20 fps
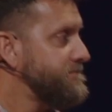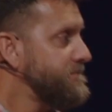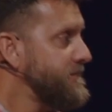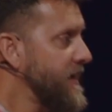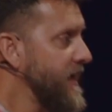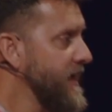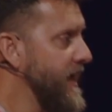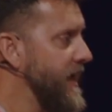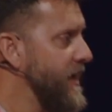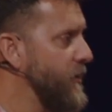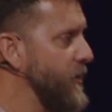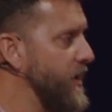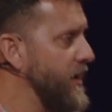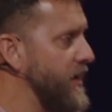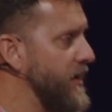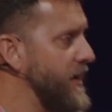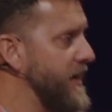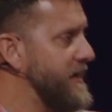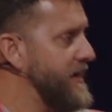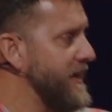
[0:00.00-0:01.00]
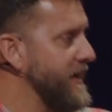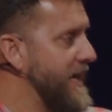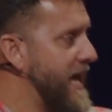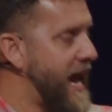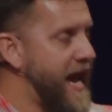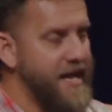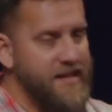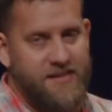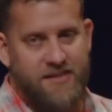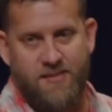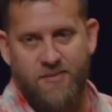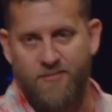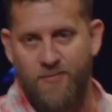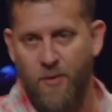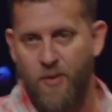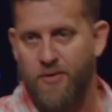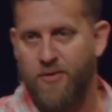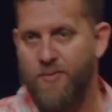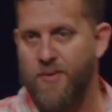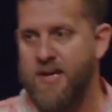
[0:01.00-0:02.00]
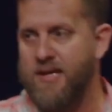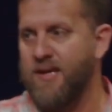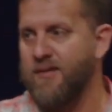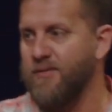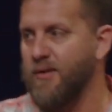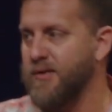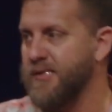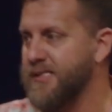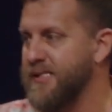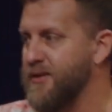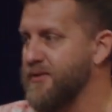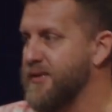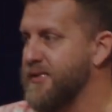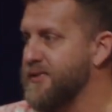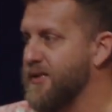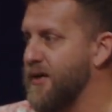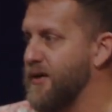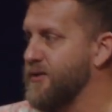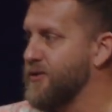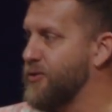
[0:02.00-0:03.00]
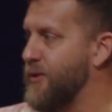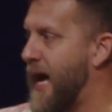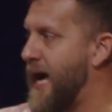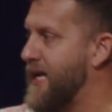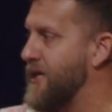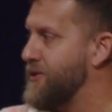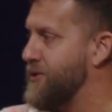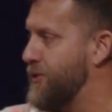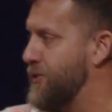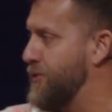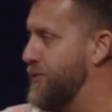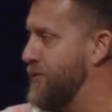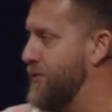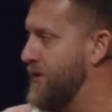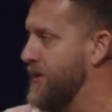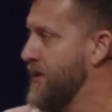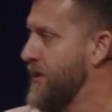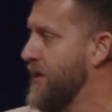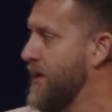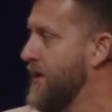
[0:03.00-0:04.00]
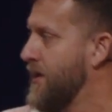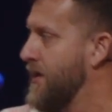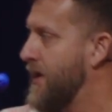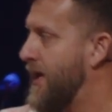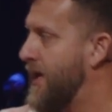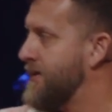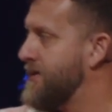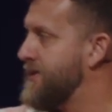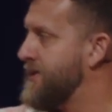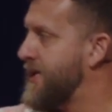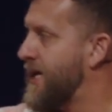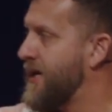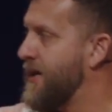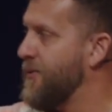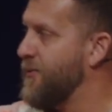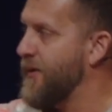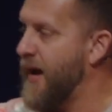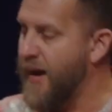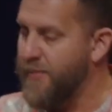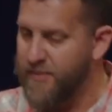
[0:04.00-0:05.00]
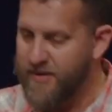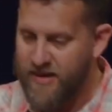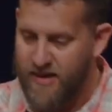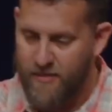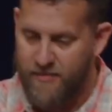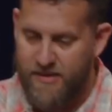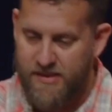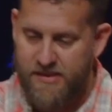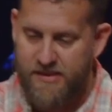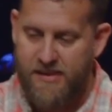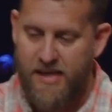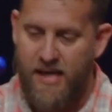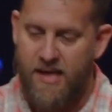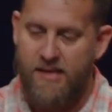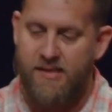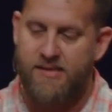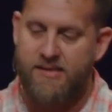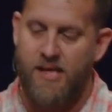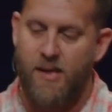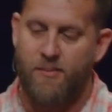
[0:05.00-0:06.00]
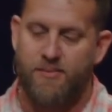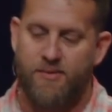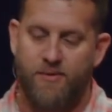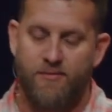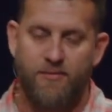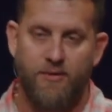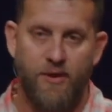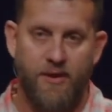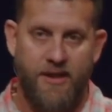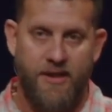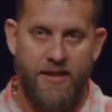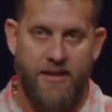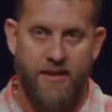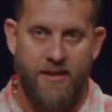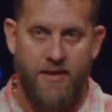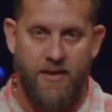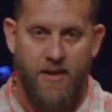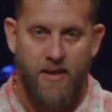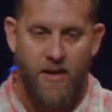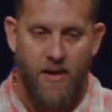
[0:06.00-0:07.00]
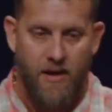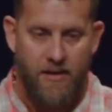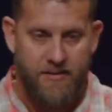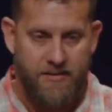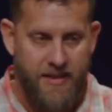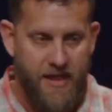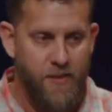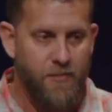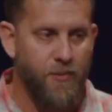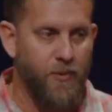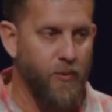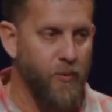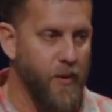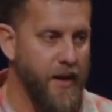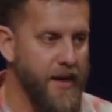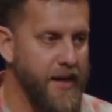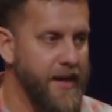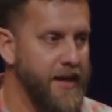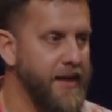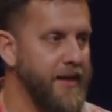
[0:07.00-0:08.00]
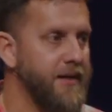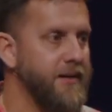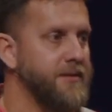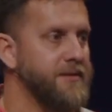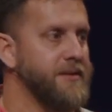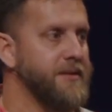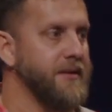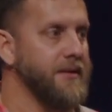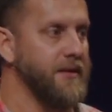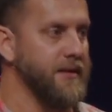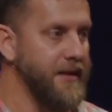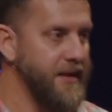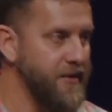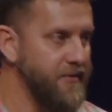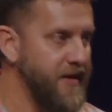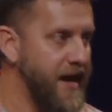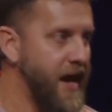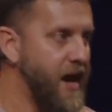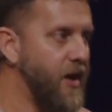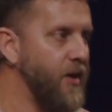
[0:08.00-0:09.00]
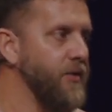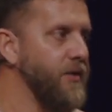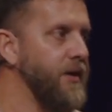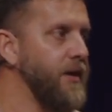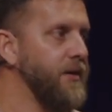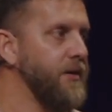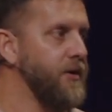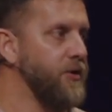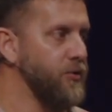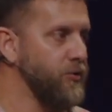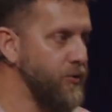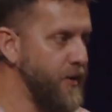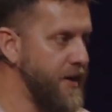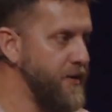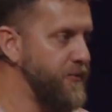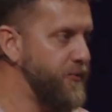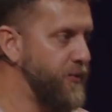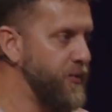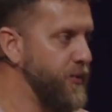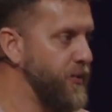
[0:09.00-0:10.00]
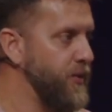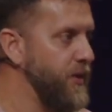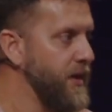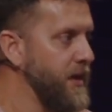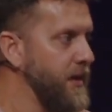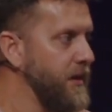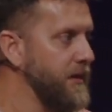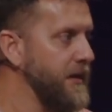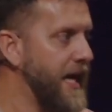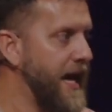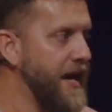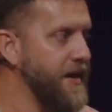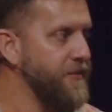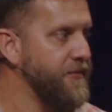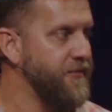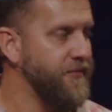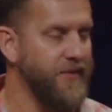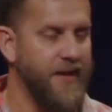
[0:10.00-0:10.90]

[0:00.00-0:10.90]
Uh, we're at the last, the fourth week of our series on gratitude, uh, just kind of wrapping up this concept of looking at a, a deeper way to live out a grateful life.